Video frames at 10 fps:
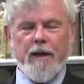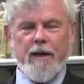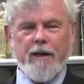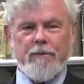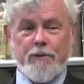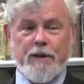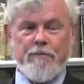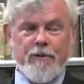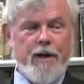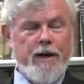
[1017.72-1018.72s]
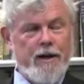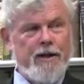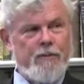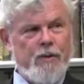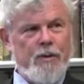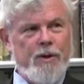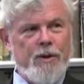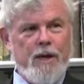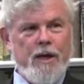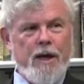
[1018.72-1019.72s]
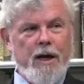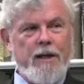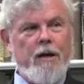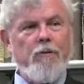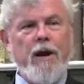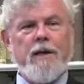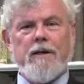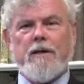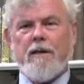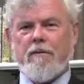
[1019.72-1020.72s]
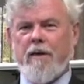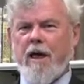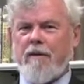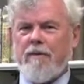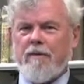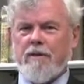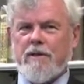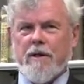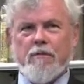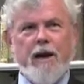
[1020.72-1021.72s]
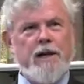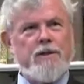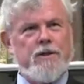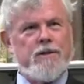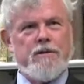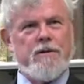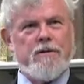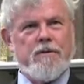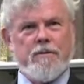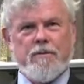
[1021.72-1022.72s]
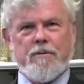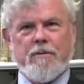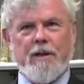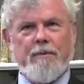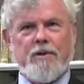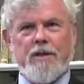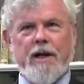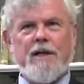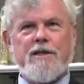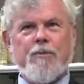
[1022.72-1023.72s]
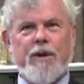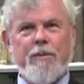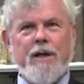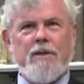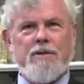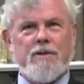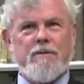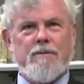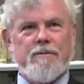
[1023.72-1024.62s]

um, which I'm forgetting at the moment. Yeah. And they write the the header. This thing writes to Clemens and asks him what it means.